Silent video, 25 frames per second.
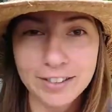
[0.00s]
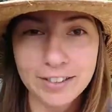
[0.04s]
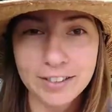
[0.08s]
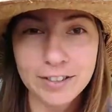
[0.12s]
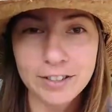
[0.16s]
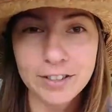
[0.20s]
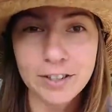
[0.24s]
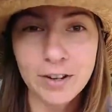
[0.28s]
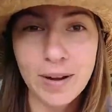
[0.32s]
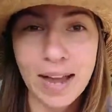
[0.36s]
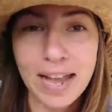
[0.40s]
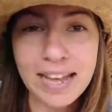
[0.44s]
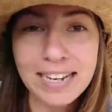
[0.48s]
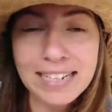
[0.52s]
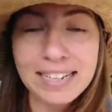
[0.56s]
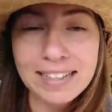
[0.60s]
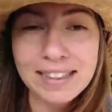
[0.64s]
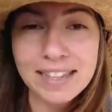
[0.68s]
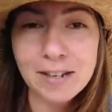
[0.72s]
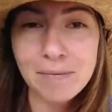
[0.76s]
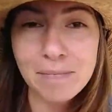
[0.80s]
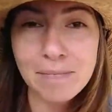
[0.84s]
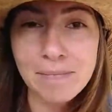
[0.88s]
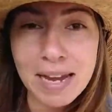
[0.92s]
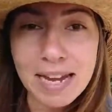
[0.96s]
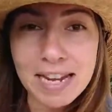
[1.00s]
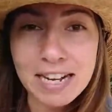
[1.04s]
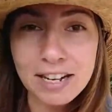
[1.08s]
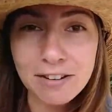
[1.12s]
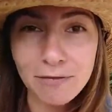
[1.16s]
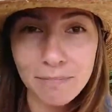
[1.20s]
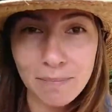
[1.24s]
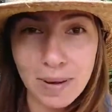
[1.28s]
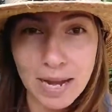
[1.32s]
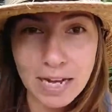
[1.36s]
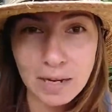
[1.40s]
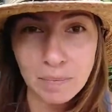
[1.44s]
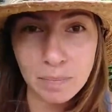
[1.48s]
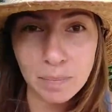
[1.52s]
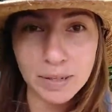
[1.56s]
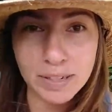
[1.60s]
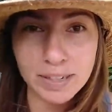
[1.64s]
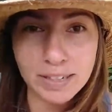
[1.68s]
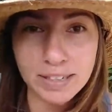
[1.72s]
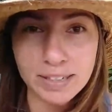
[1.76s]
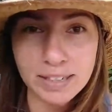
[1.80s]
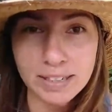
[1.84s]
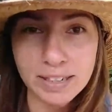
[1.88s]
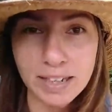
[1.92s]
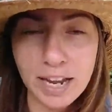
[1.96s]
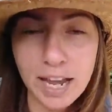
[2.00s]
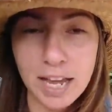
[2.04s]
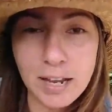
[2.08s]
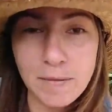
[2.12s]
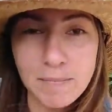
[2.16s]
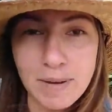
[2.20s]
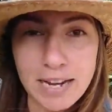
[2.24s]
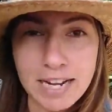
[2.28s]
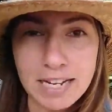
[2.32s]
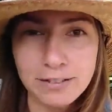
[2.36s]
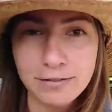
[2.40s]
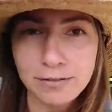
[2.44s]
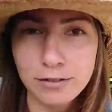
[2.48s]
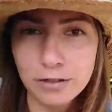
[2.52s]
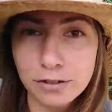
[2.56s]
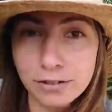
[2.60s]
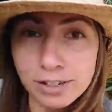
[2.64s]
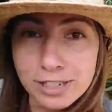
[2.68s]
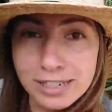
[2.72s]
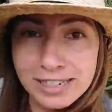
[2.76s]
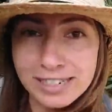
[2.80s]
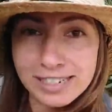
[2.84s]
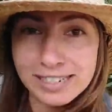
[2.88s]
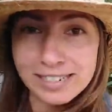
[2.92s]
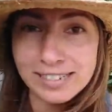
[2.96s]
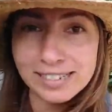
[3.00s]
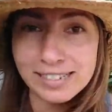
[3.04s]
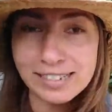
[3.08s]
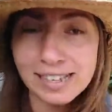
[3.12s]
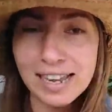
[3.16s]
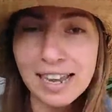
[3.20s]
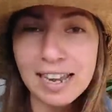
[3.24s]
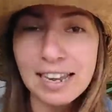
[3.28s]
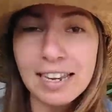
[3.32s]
So anything made of paper and made of trees